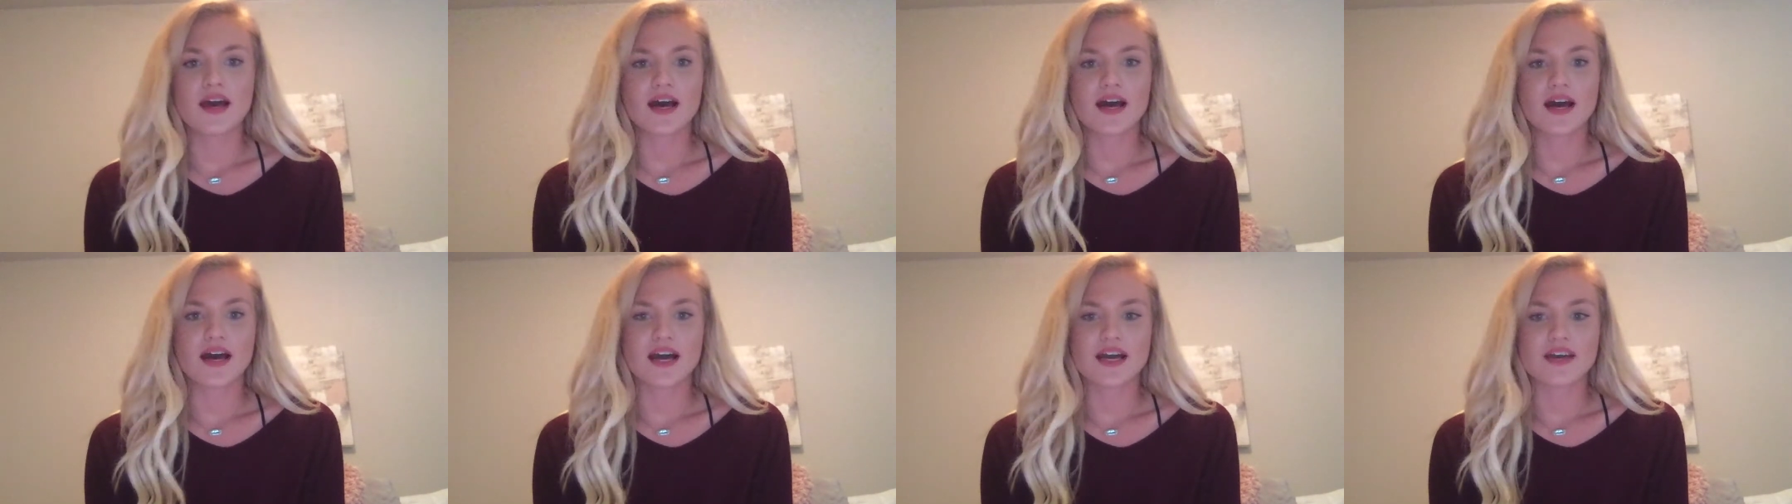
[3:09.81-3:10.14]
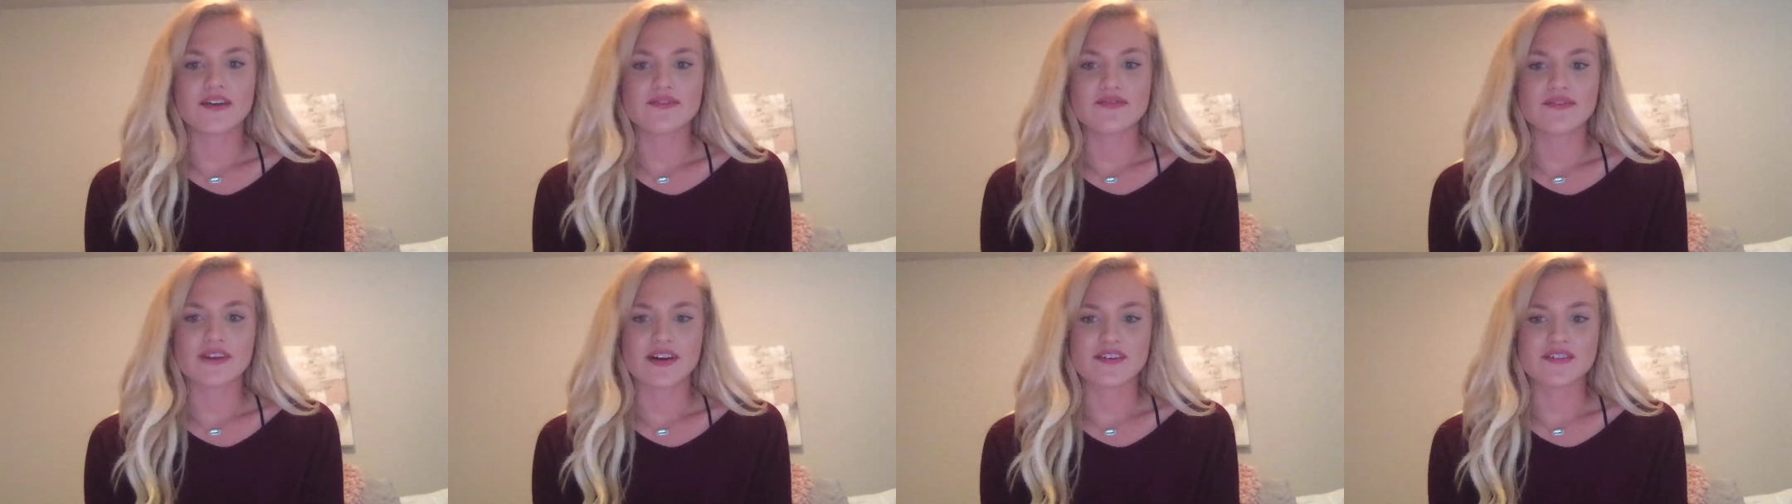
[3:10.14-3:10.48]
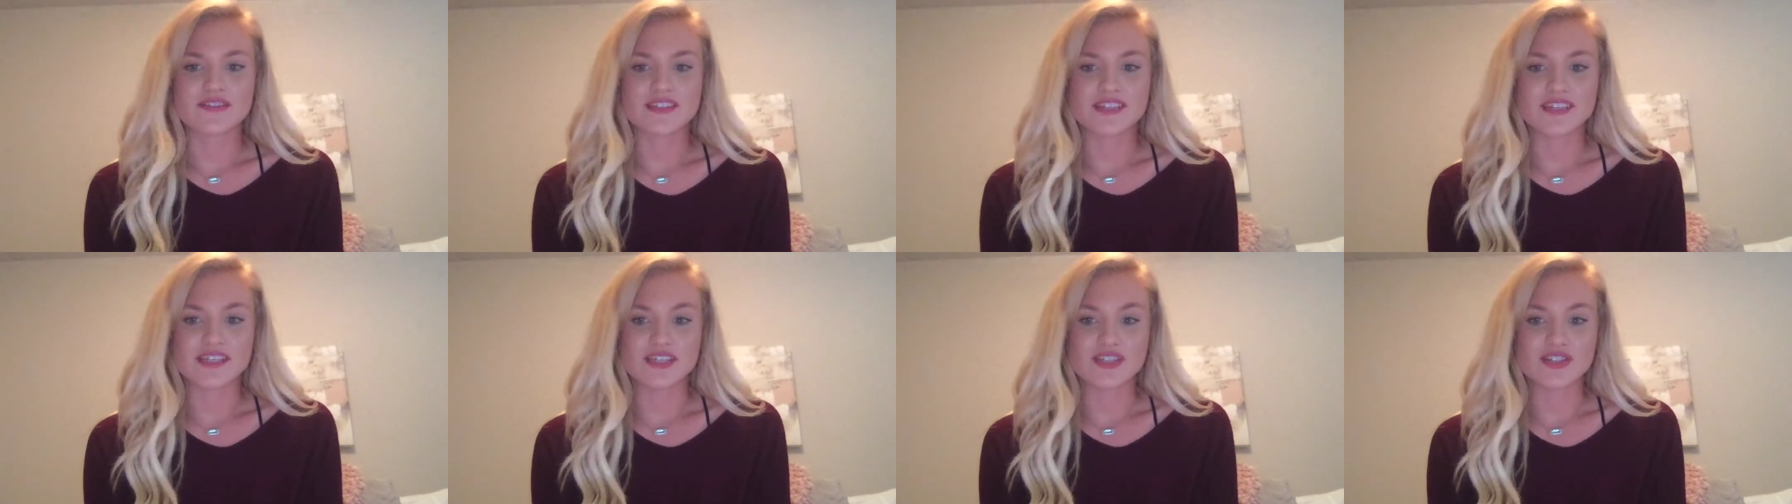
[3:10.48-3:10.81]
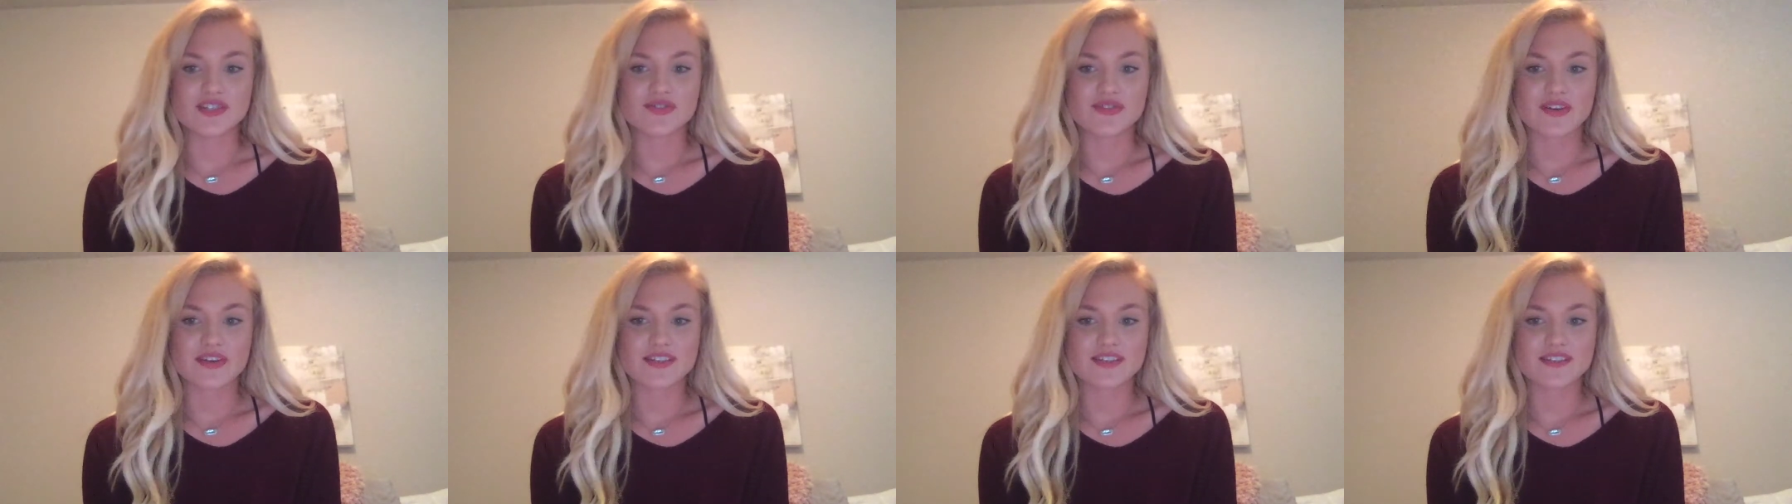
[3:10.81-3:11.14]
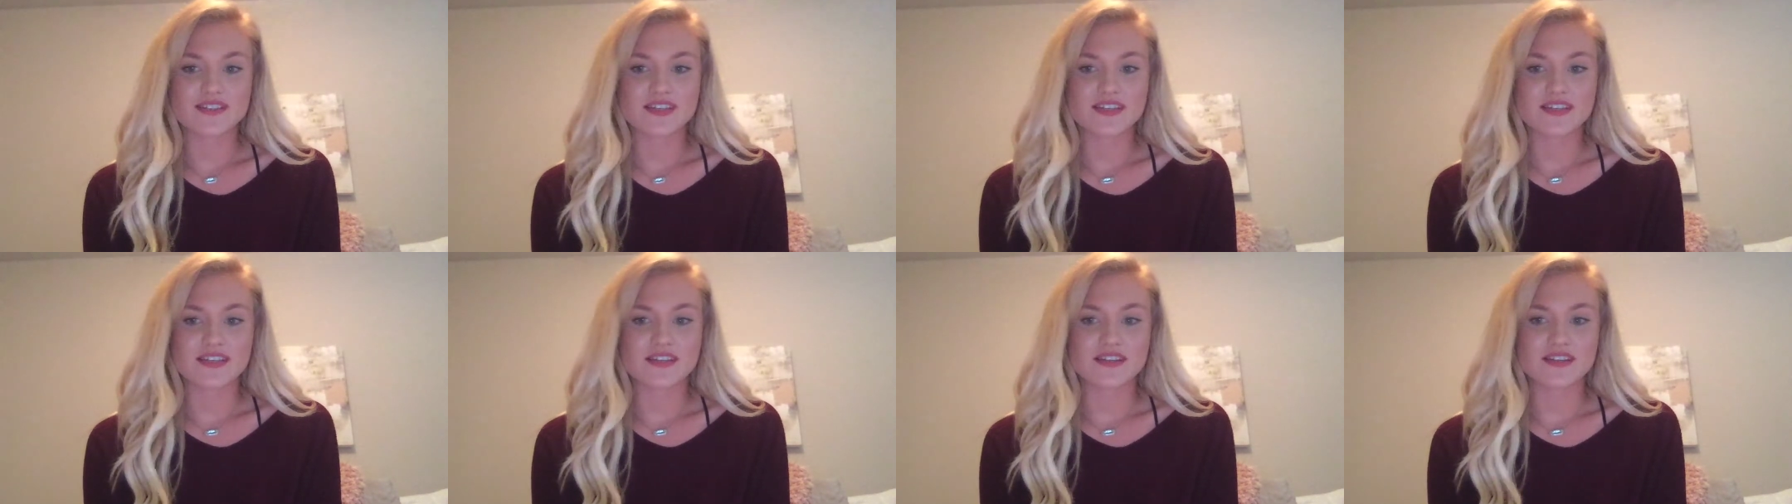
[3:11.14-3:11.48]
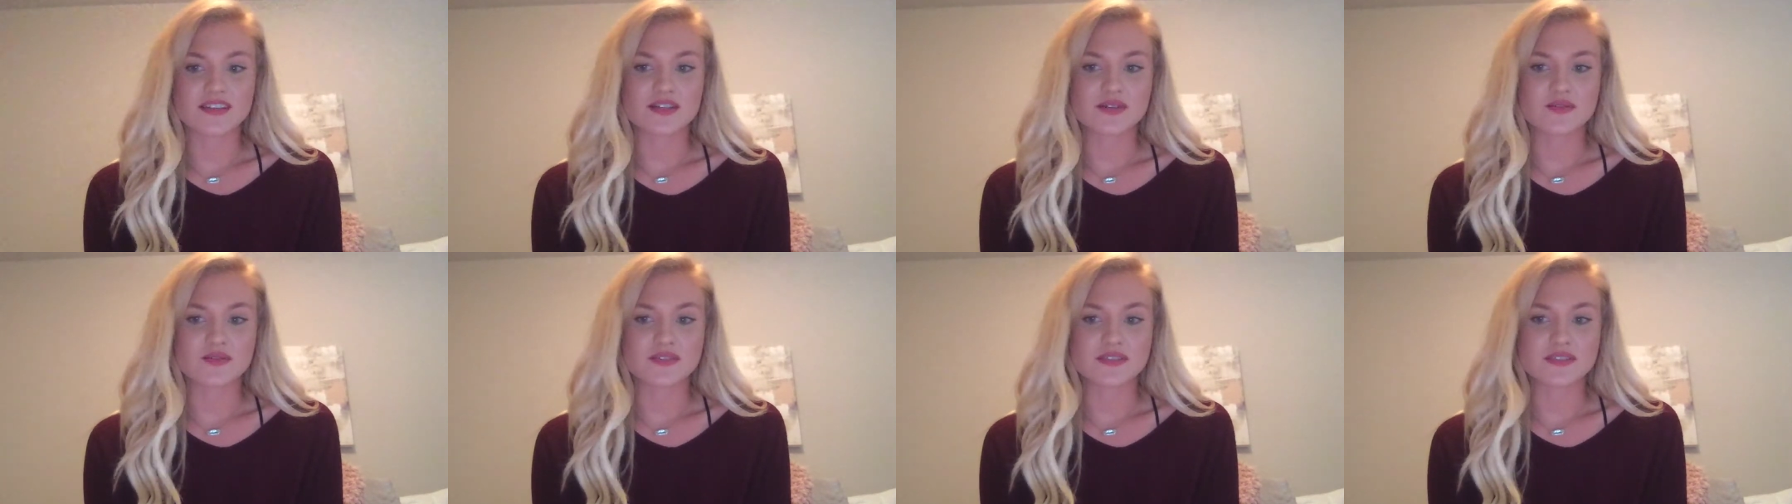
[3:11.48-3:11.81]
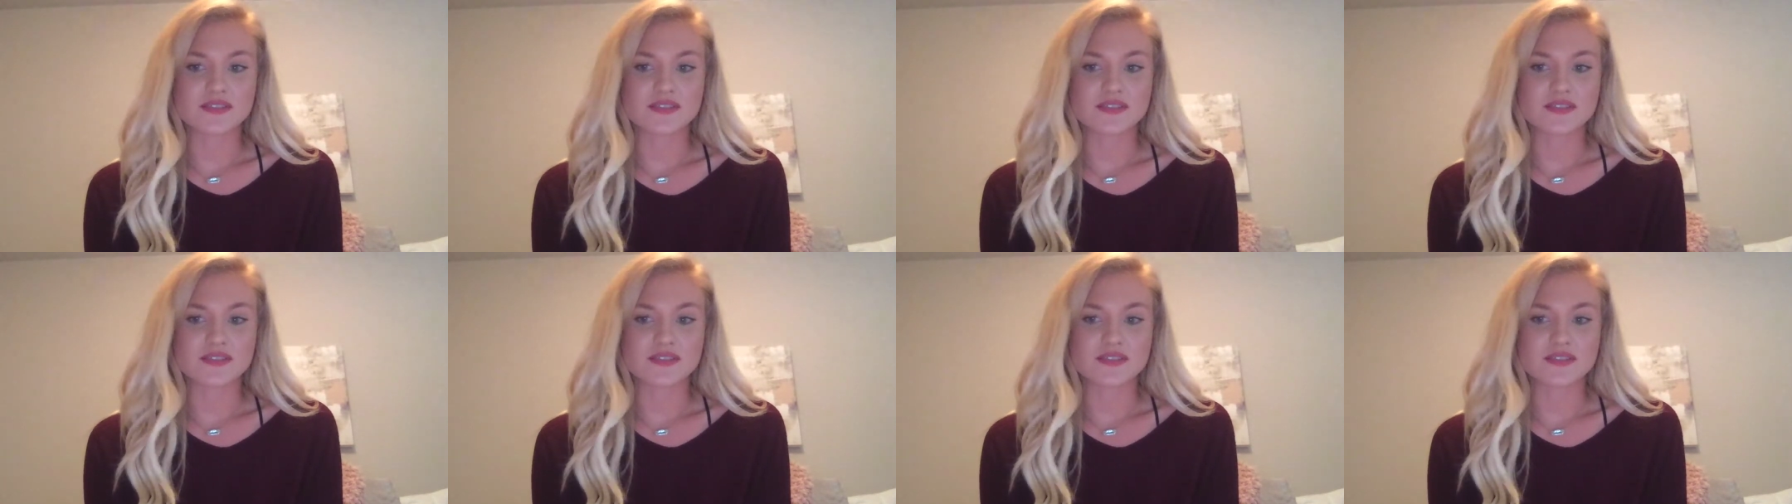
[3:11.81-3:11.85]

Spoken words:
I found it interesting that there were